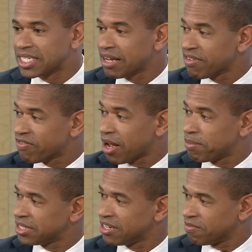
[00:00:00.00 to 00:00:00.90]

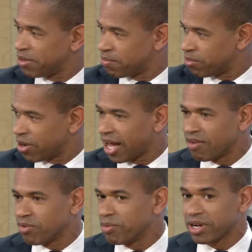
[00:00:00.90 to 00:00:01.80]
75% of people have
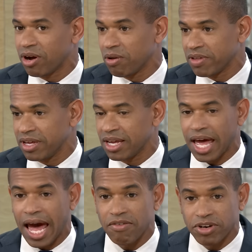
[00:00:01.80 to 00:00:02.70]
what we call the
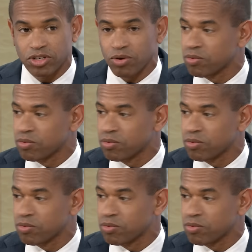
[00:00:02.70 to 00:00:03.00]
average or